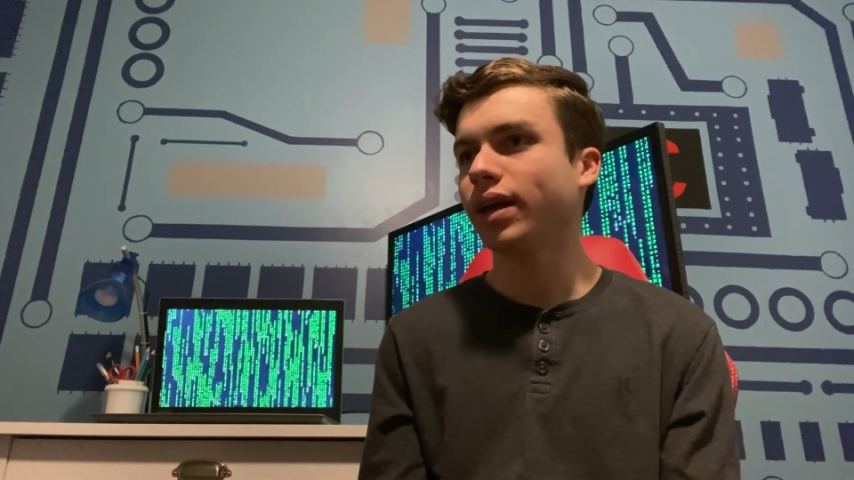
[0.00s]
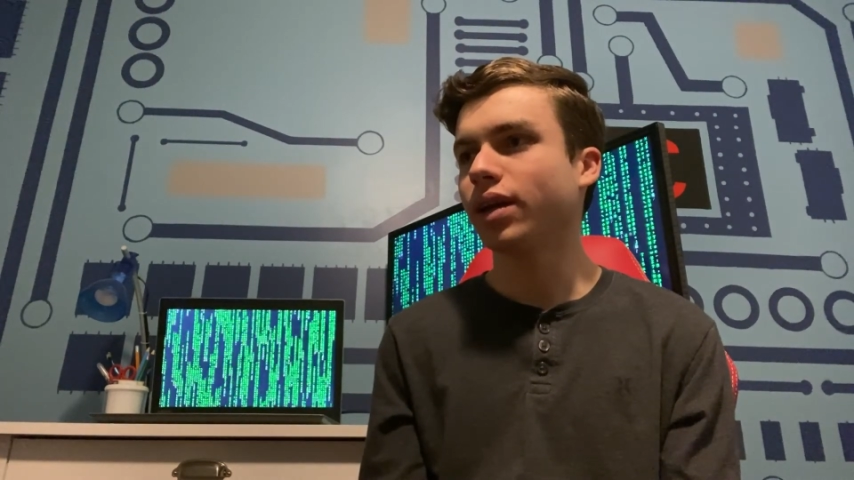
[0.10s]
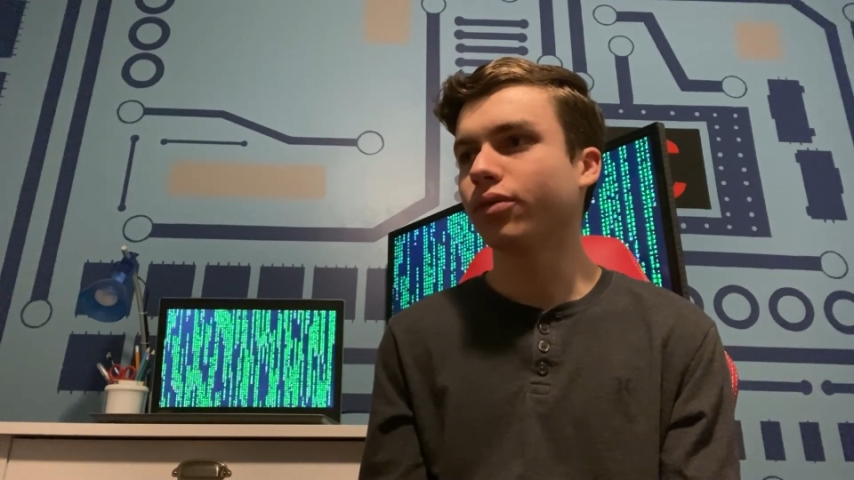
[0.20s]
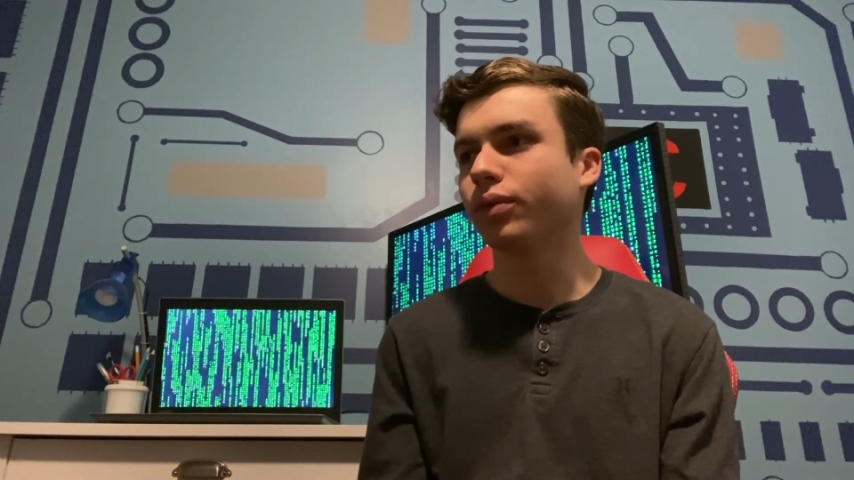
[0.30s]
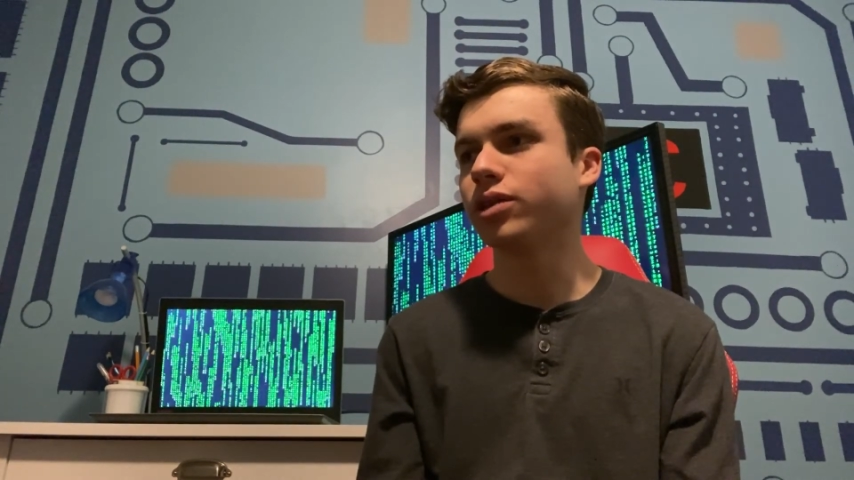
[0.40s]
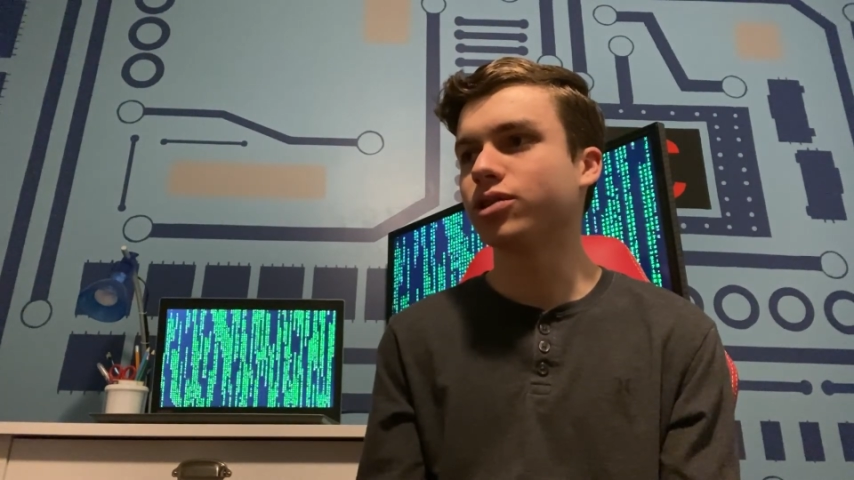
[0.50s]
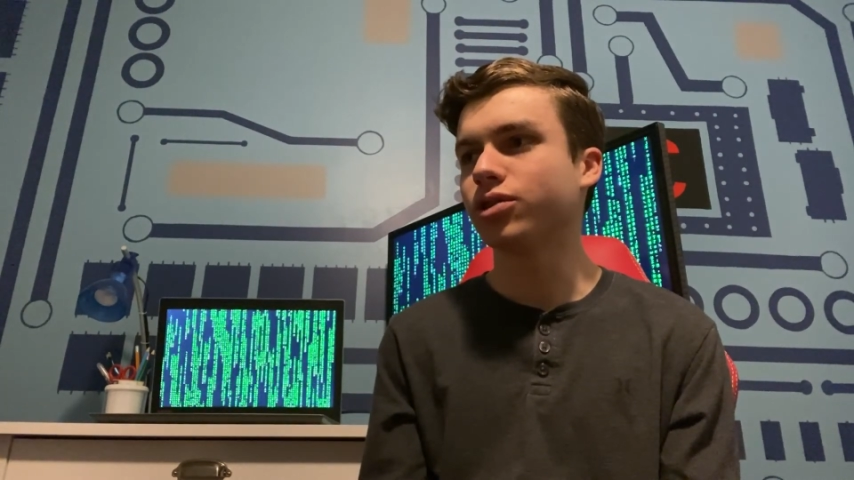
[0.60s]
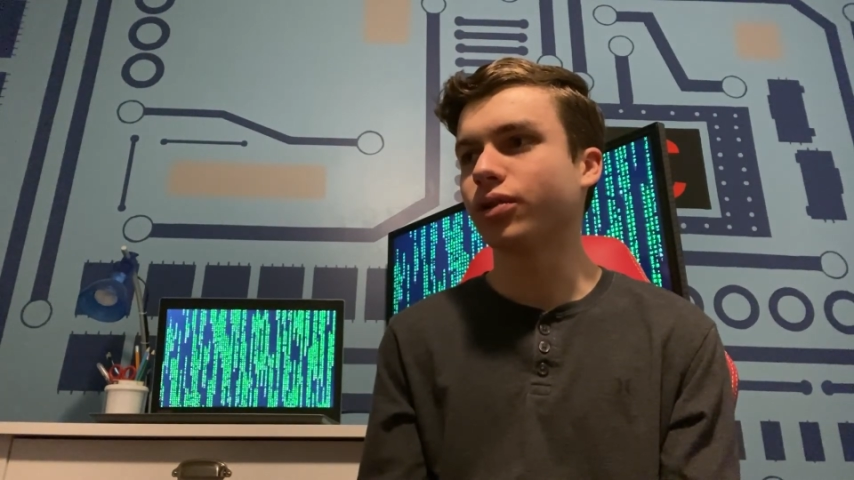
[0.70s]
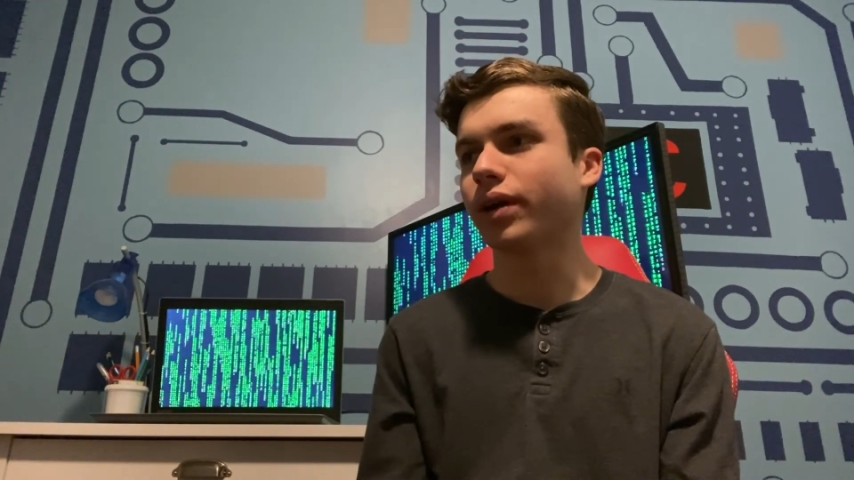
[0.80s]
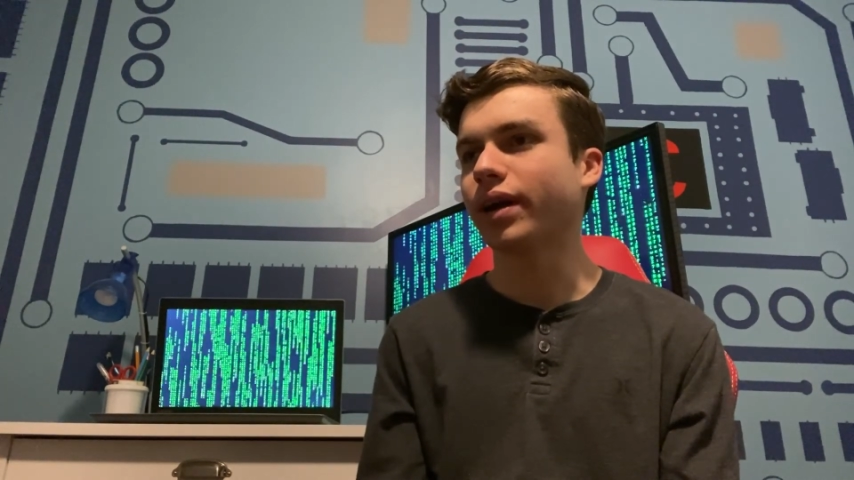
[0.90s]
it reaches
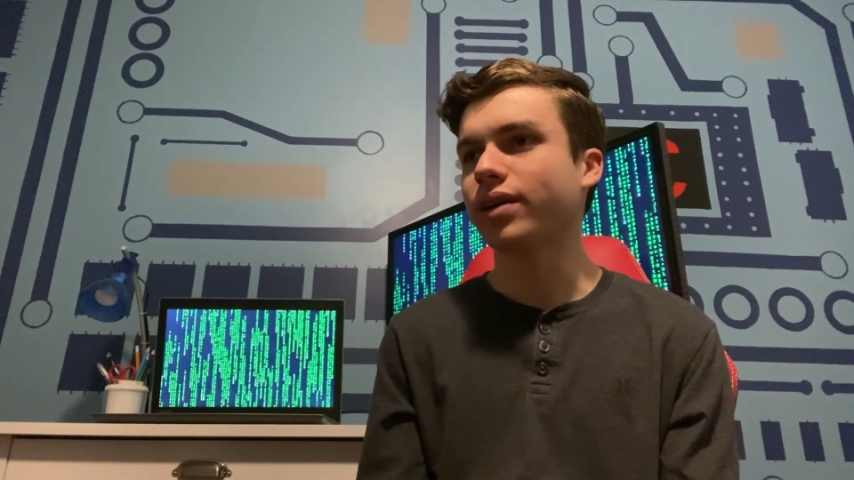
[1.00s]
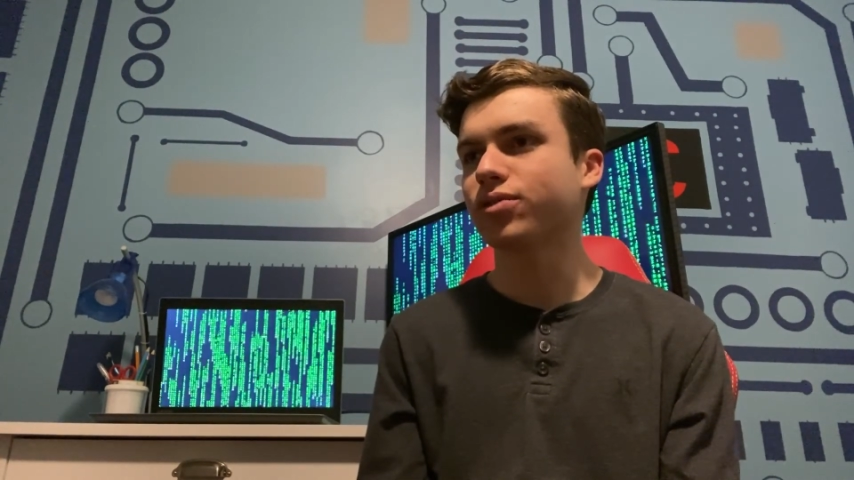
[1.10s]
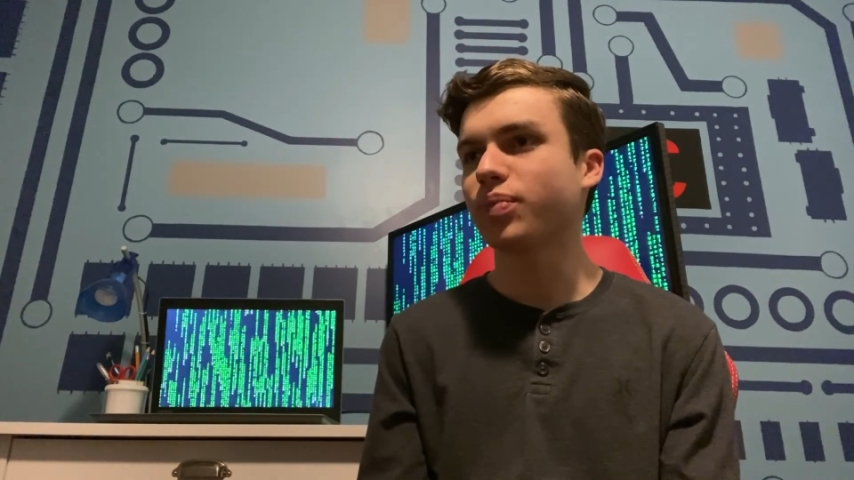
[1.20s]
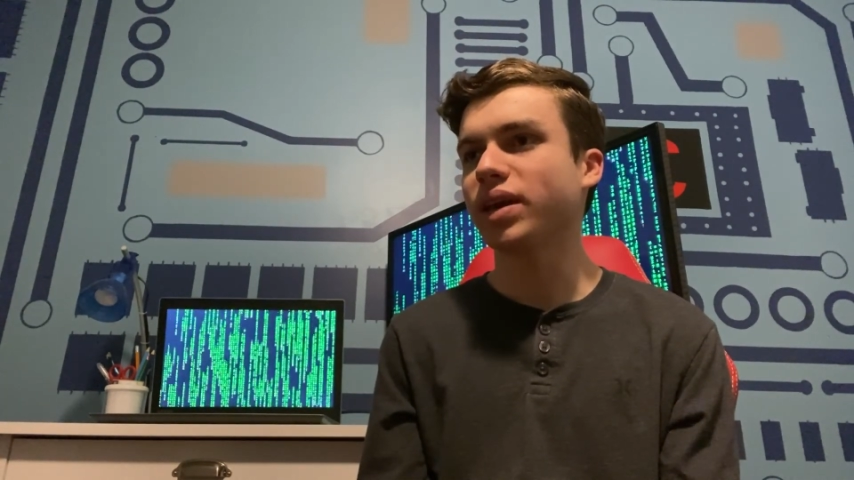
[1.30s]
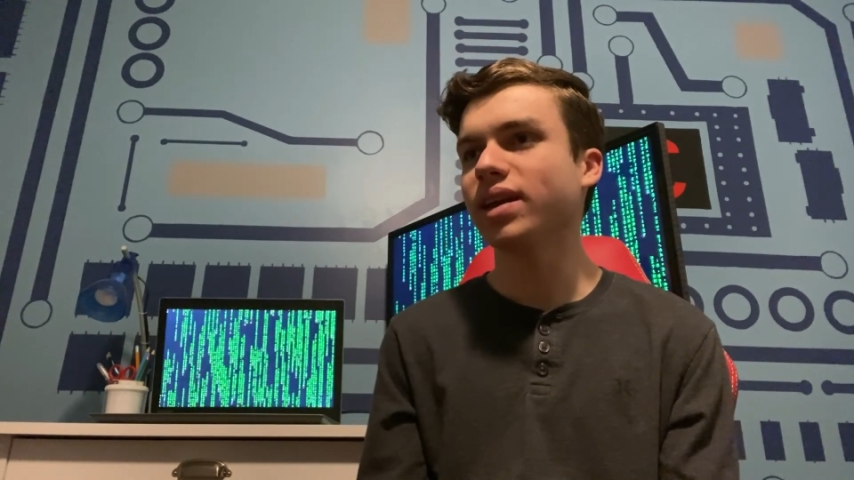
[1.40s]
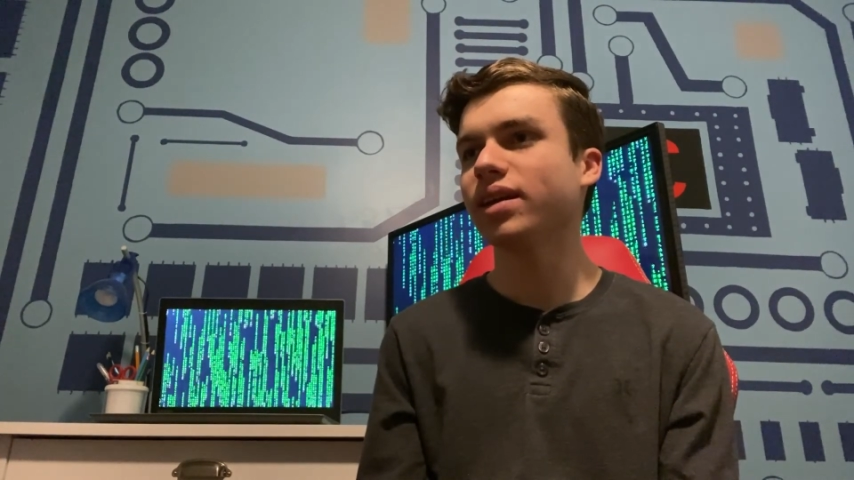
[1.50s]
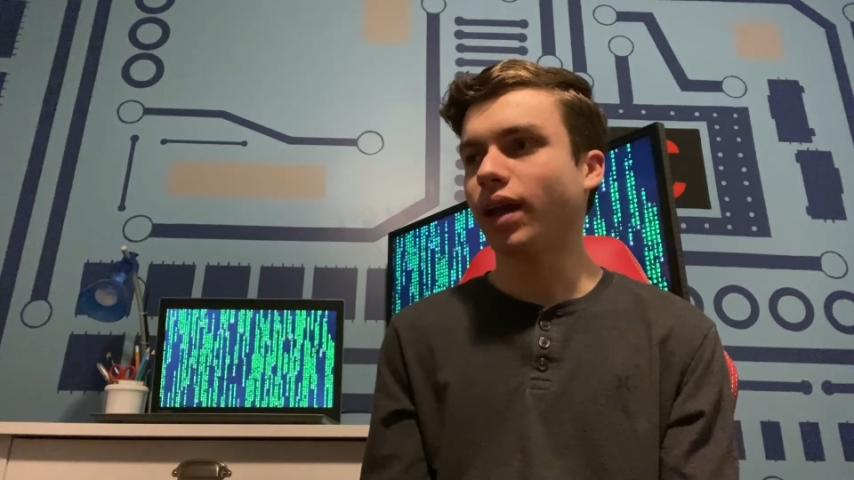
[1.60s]
your ISP